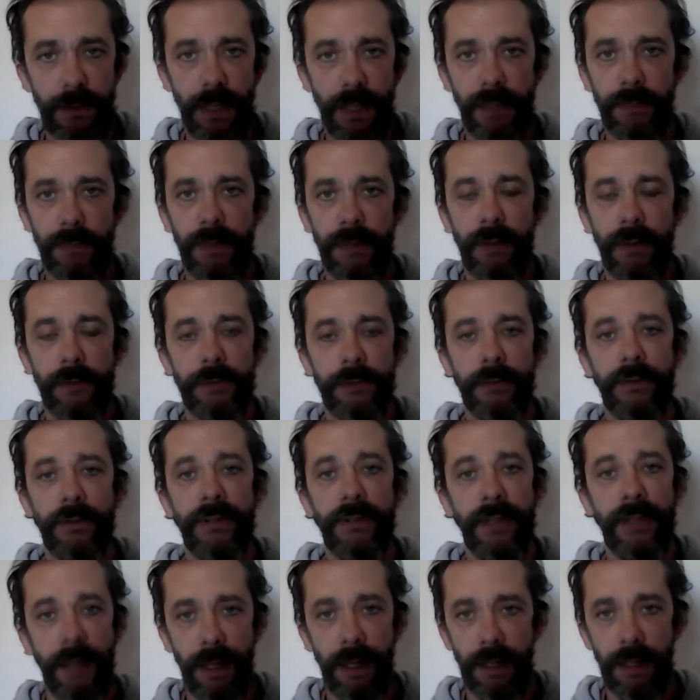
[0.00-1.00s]
can be also
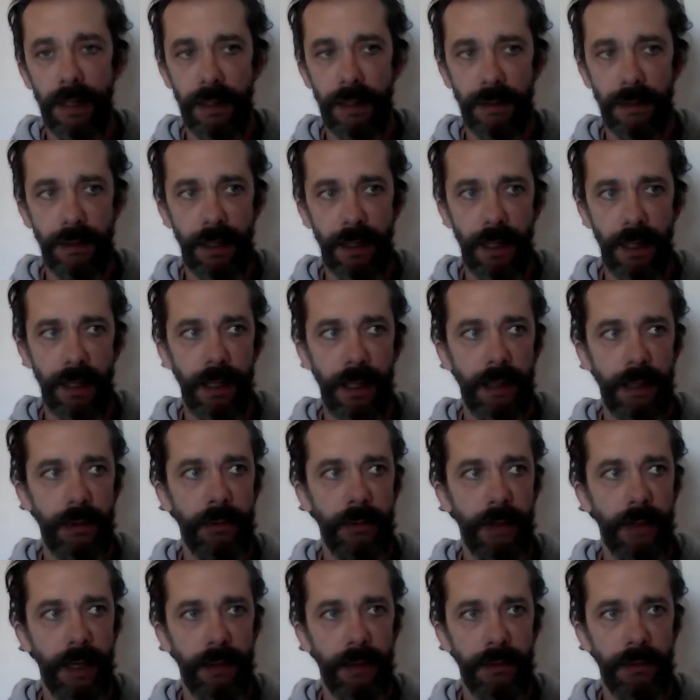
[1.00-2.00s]
Nyaya. Nyaya, who
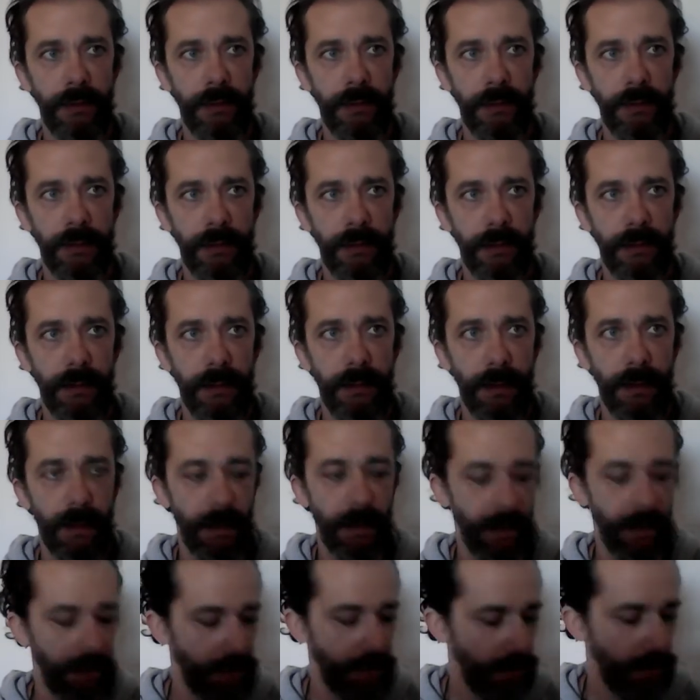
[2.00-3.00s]
had a
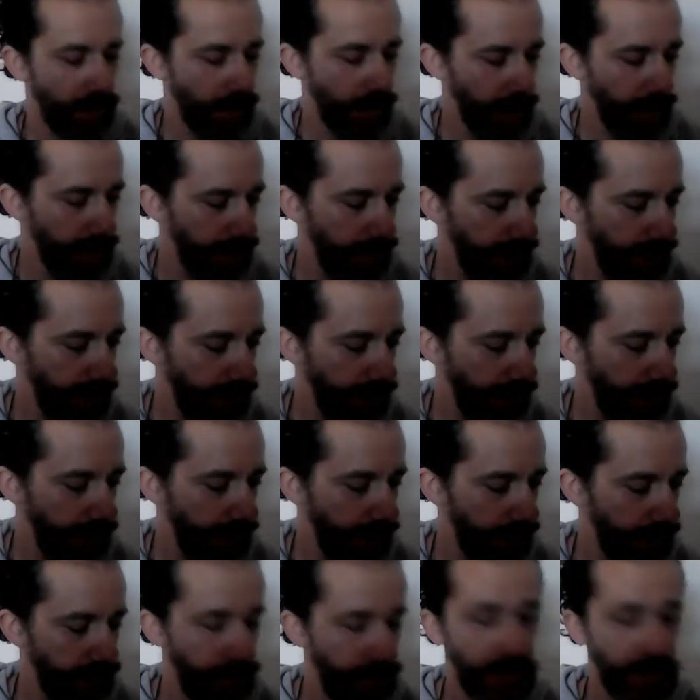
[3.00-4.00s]
quite
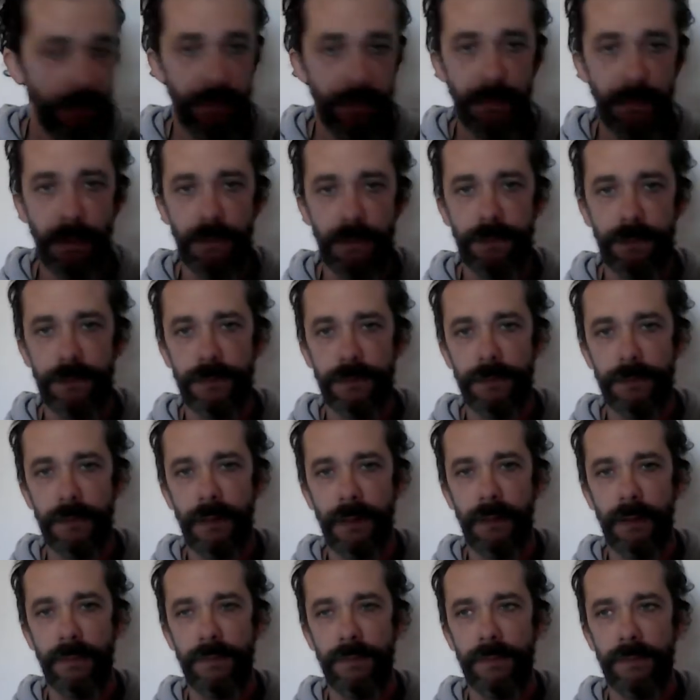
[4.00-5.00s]
peculiar view
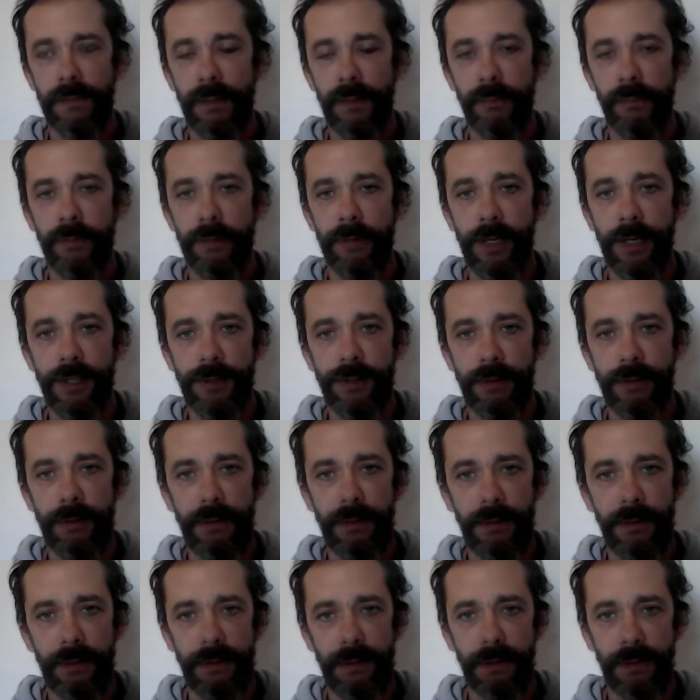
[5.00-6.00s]
of
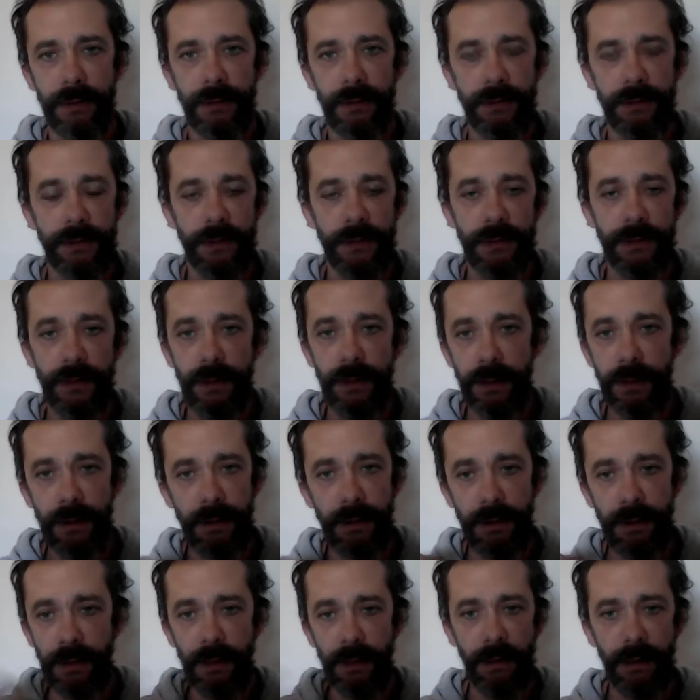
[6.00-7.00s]
liberation
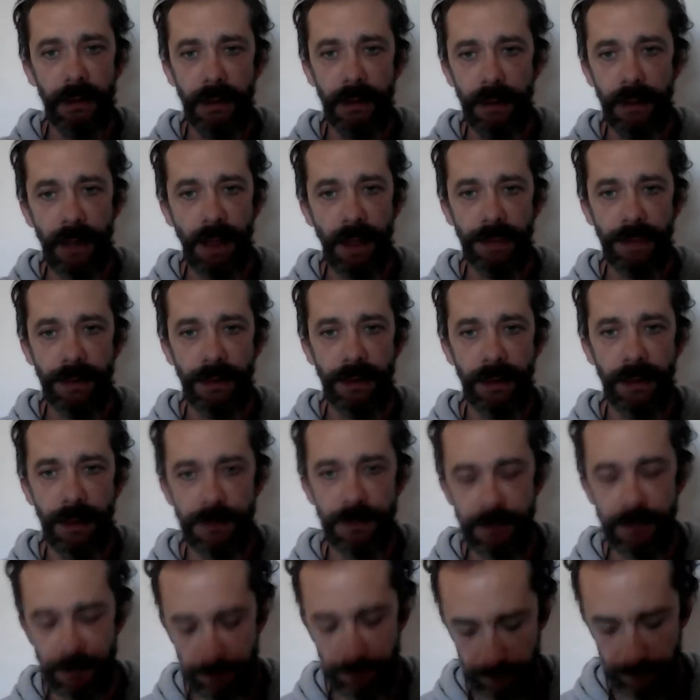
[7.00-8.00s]
consisting in
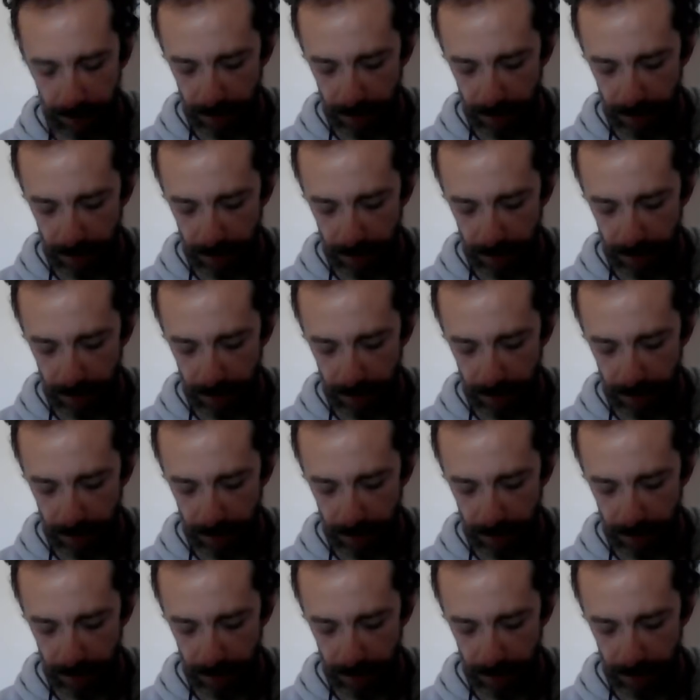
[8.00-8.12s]
nothingness.